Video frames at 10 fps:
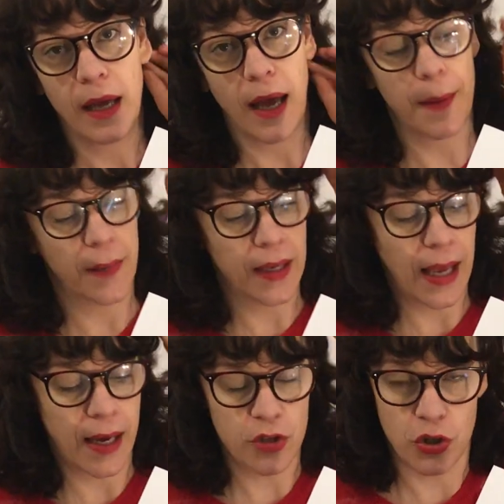a
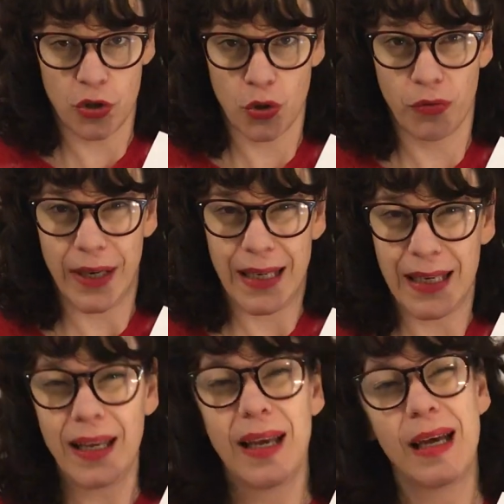cartoon
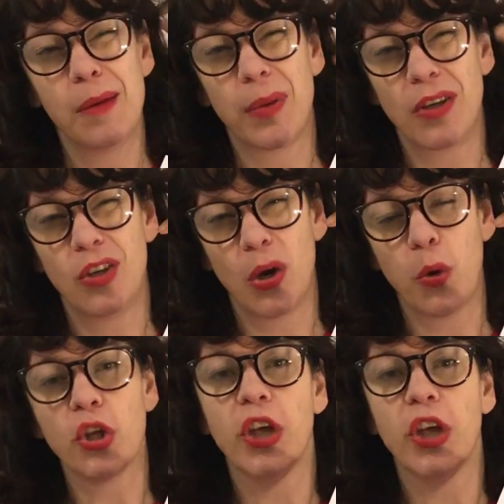already, but you know what?